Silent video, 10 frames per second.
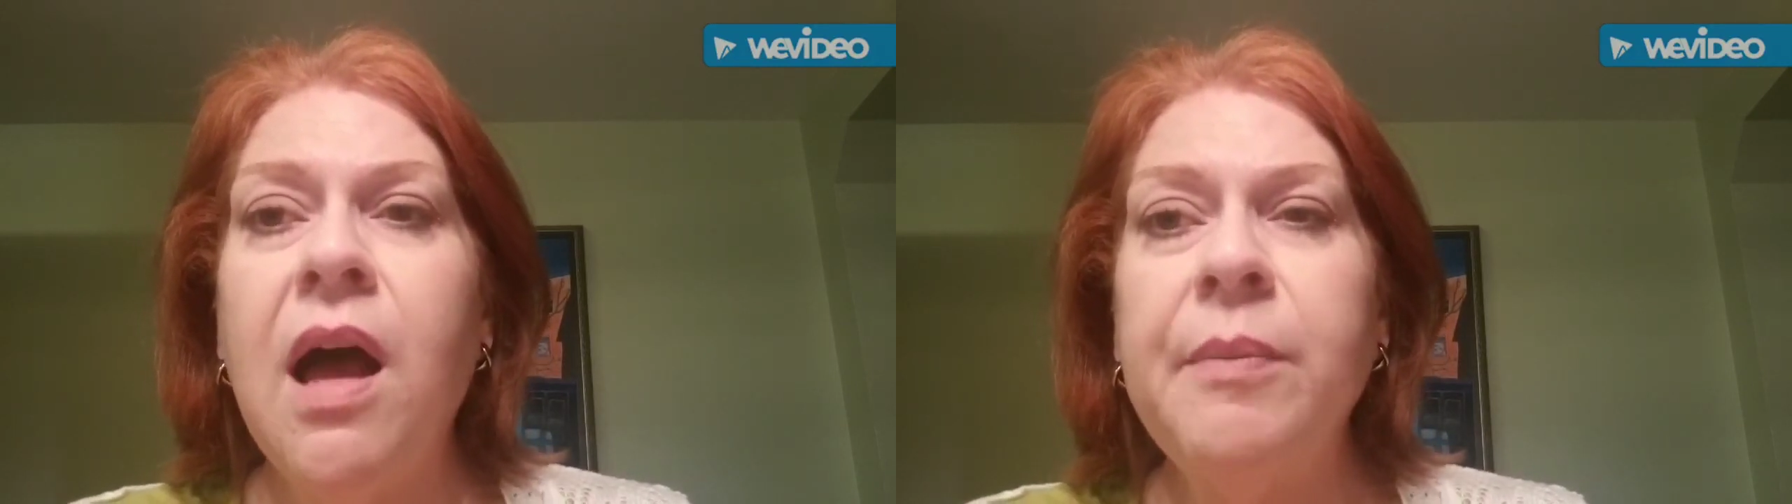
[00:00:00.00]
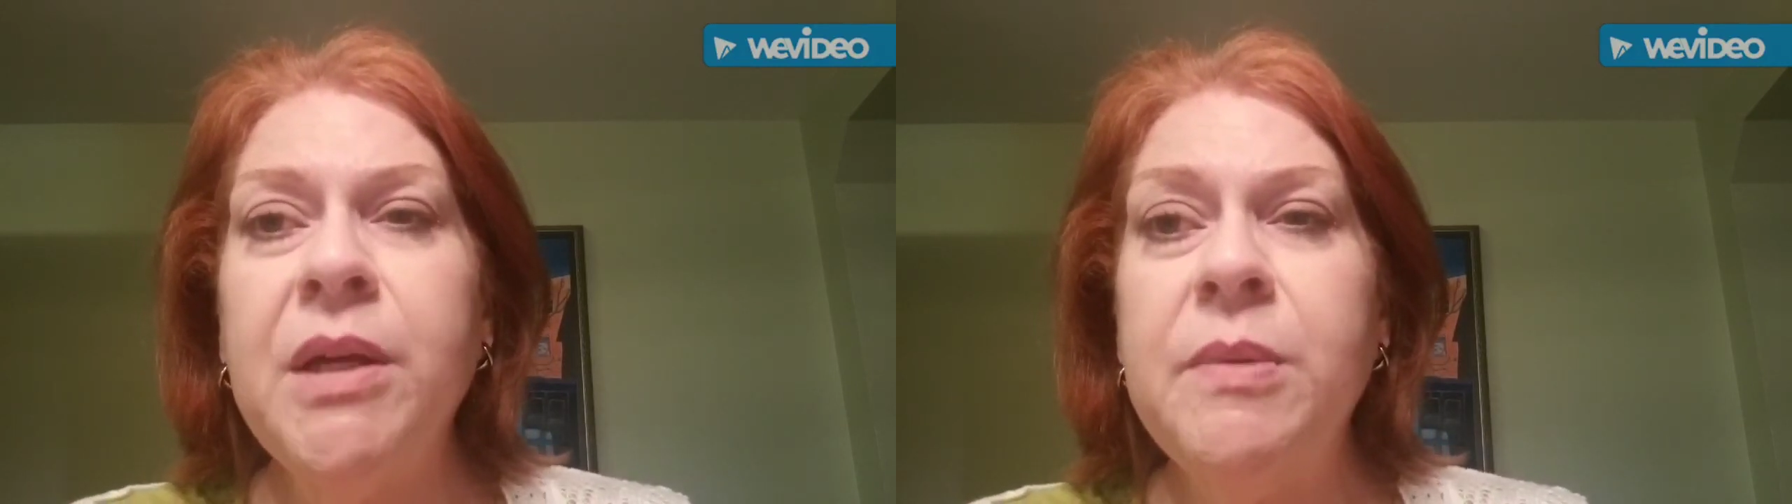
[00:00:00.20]

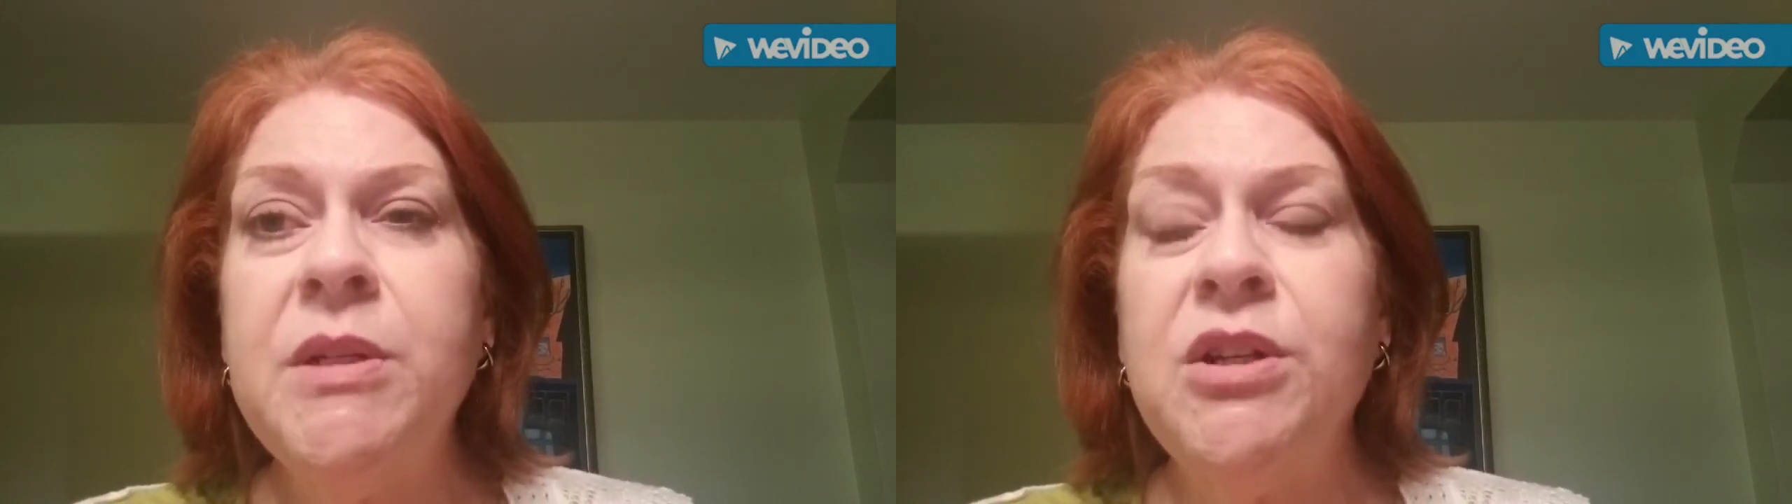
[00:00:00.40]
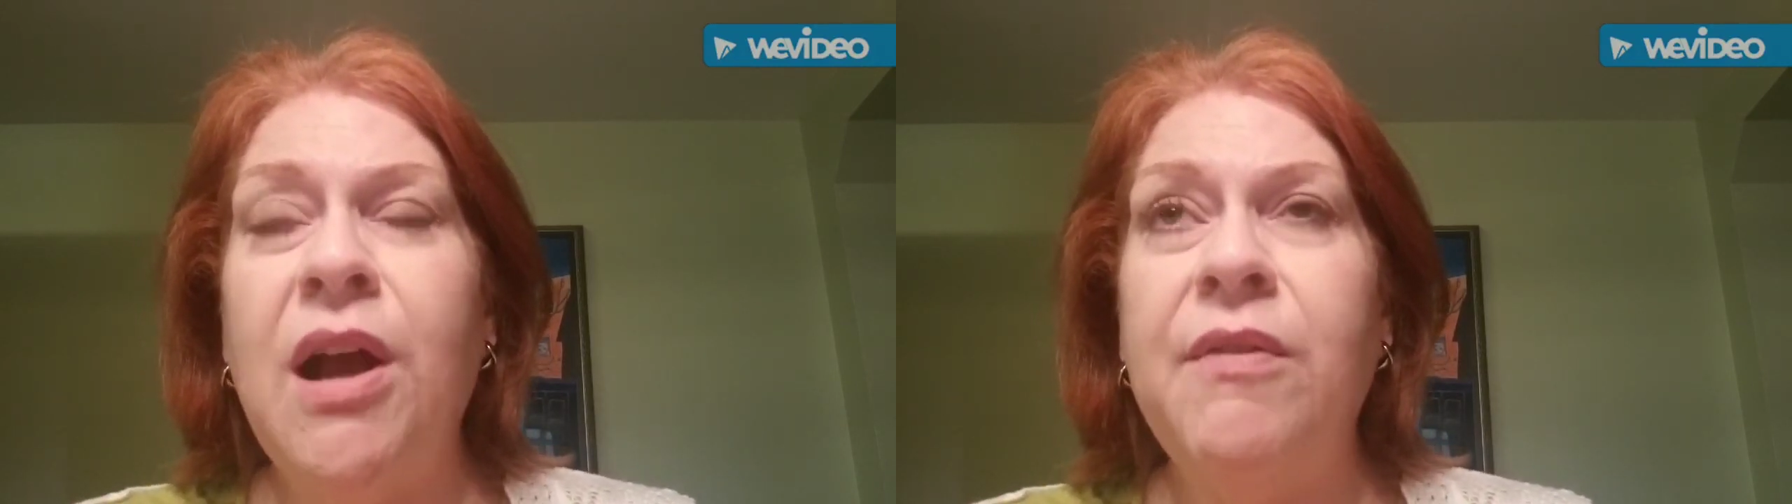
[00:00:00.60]
I'm going to
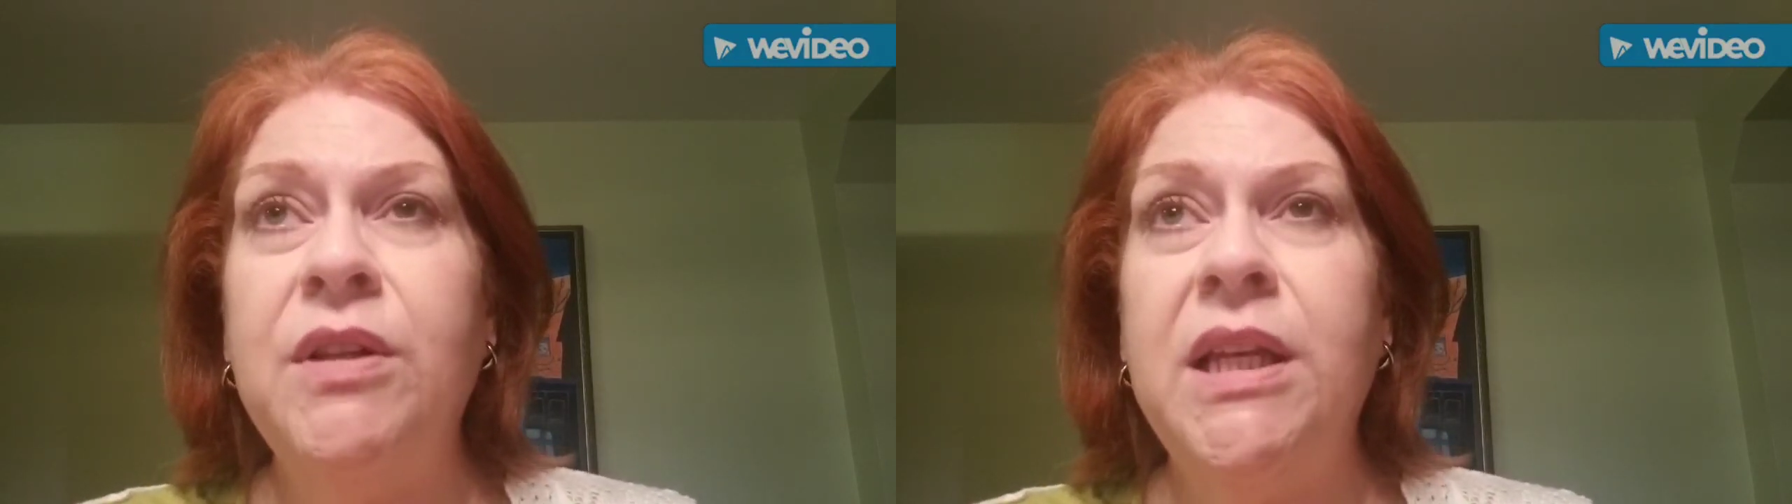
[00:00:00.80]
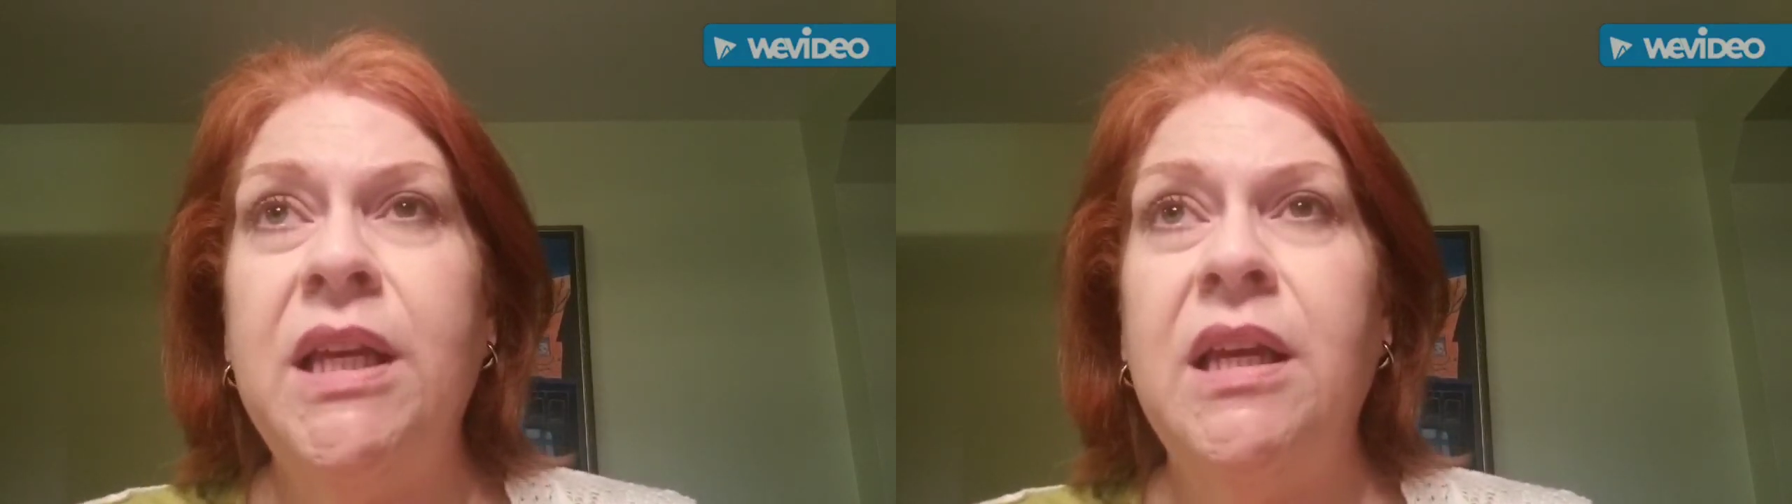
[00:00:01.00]
be
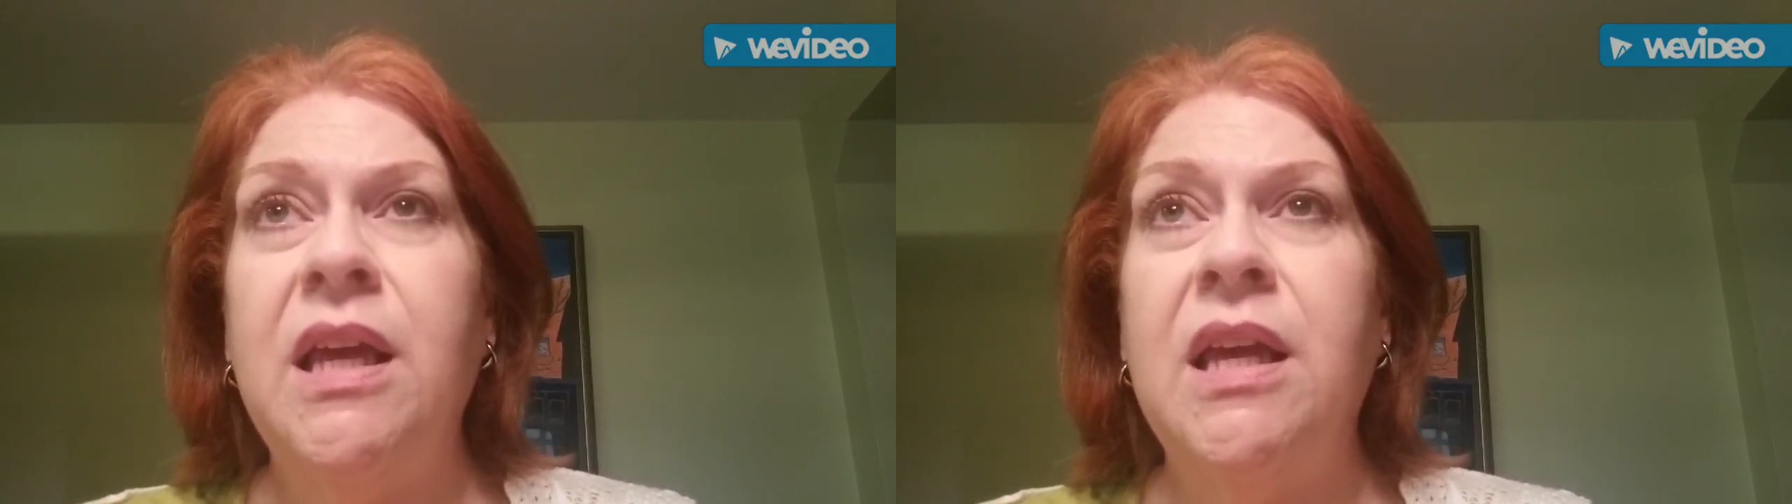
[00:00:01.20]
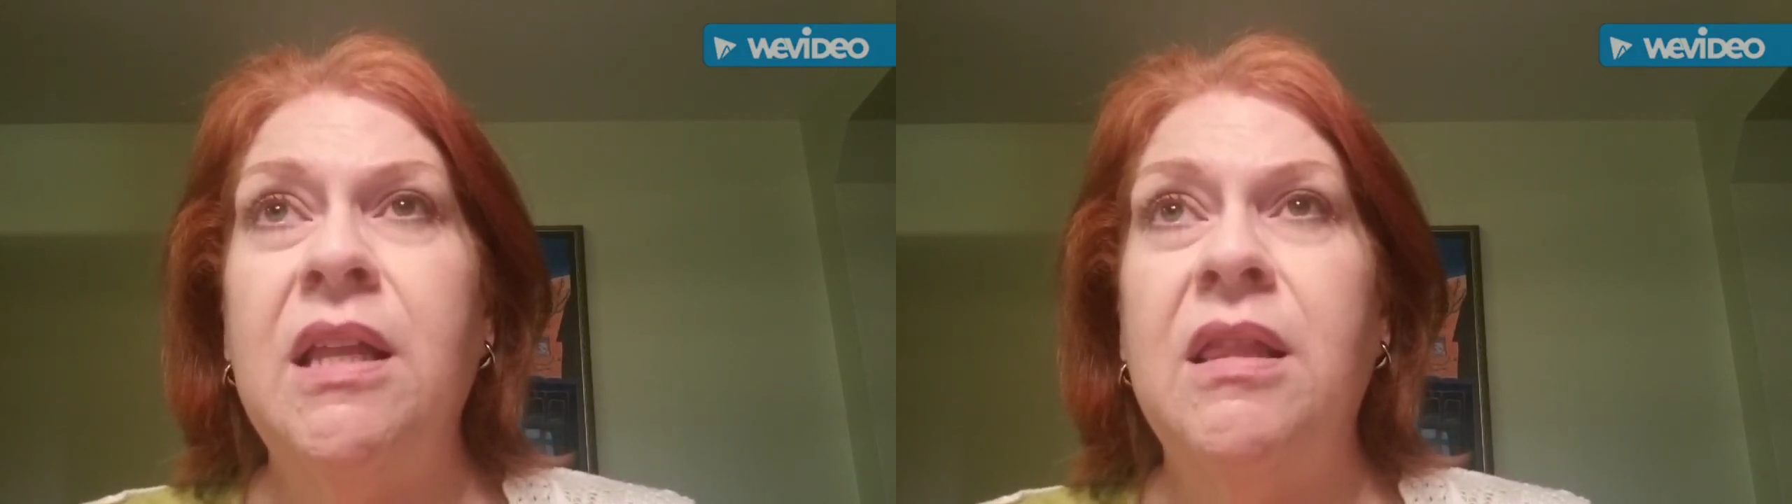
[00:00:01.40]
traveling
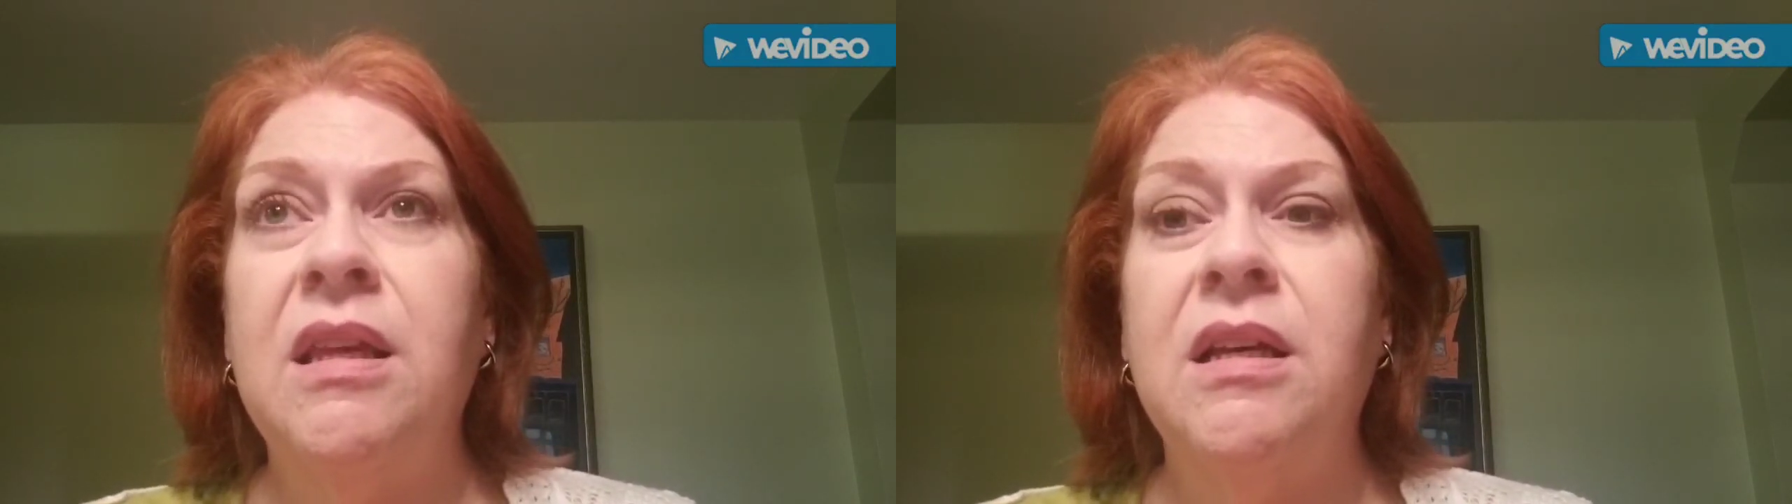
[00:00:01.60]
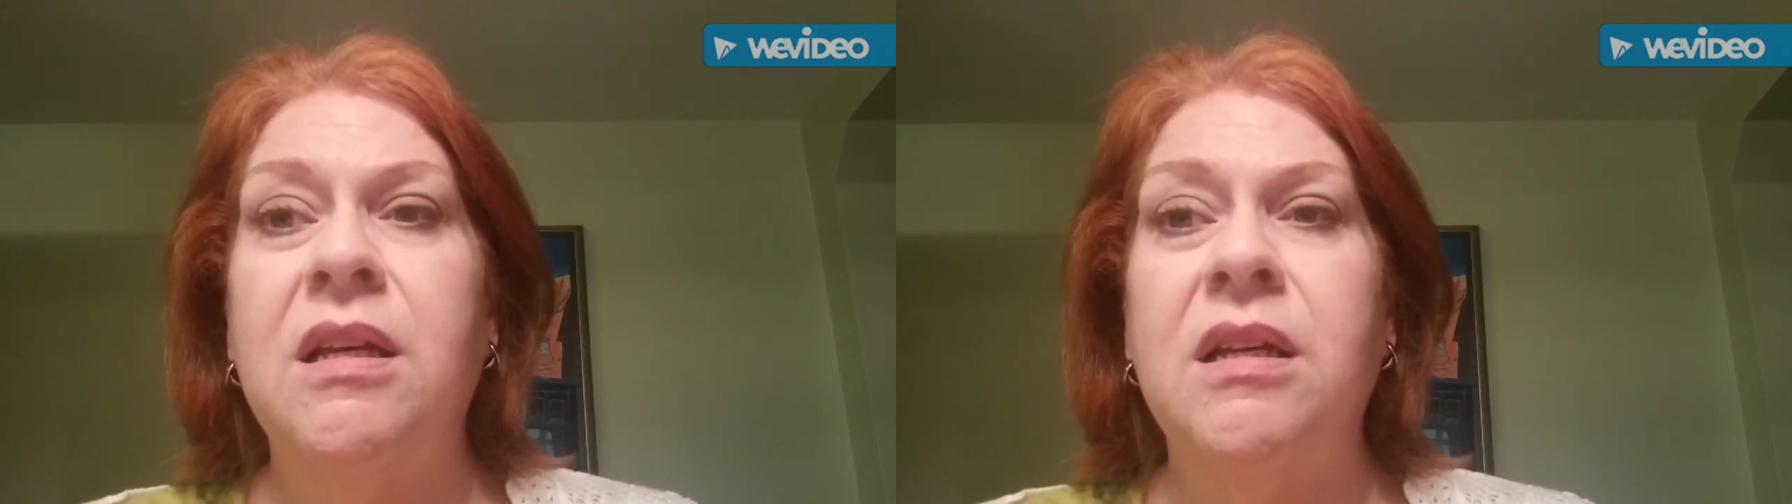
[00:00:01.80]
in
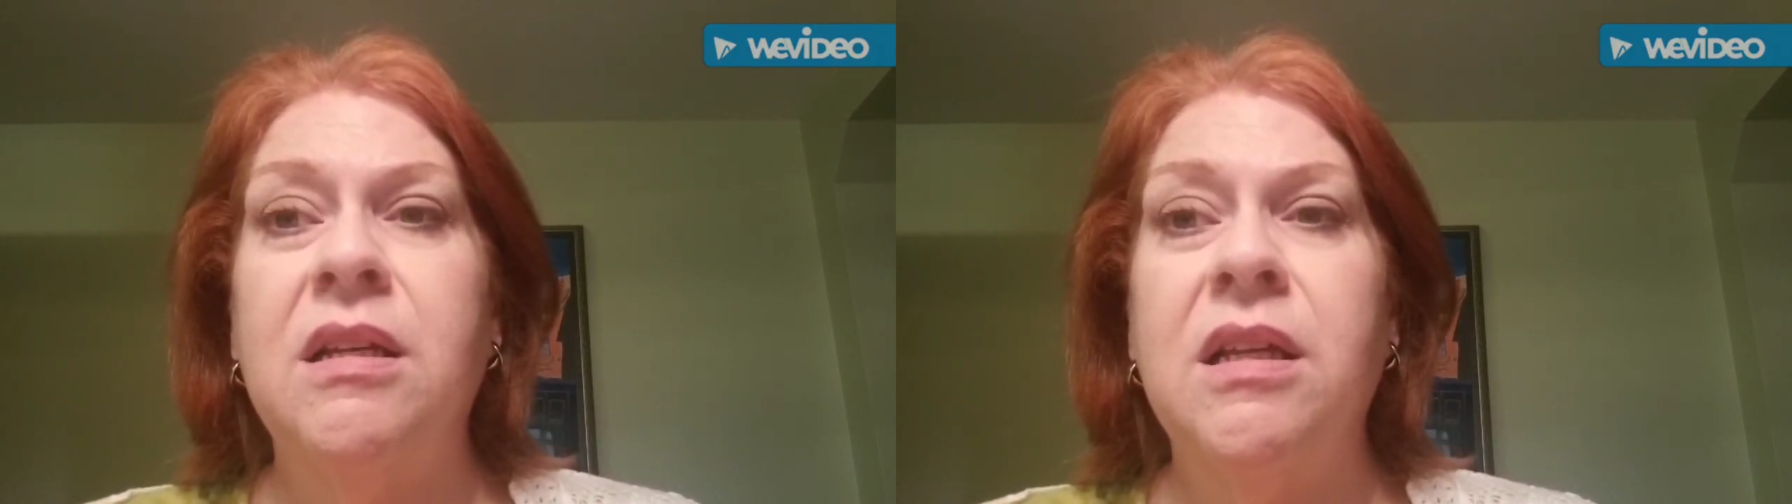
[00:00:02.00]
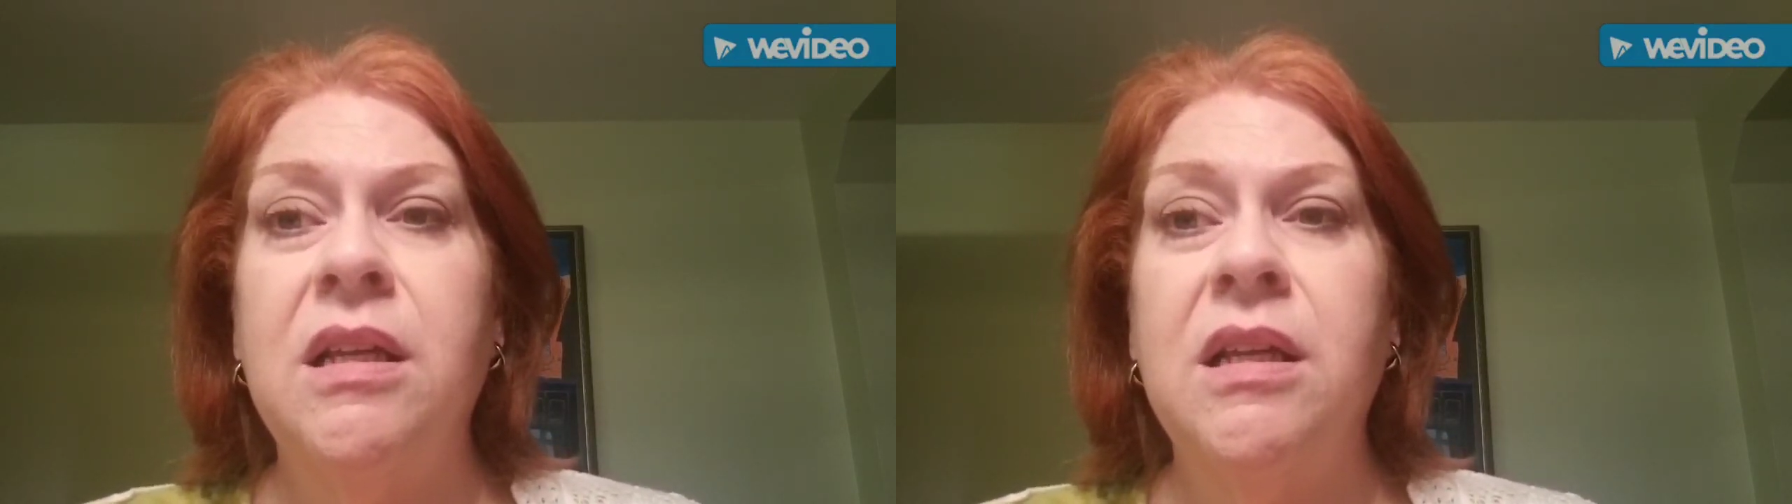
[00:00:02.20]
the